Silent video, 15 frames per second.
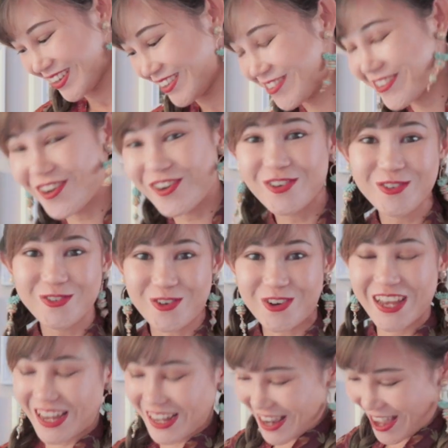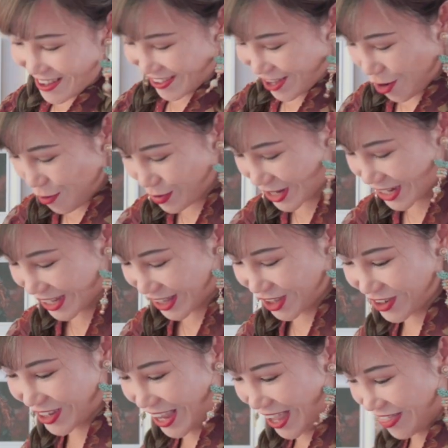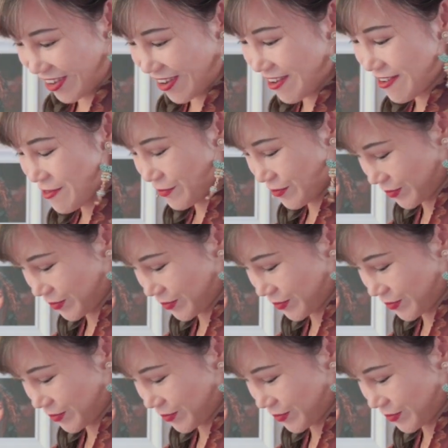So, okay, let's open it together.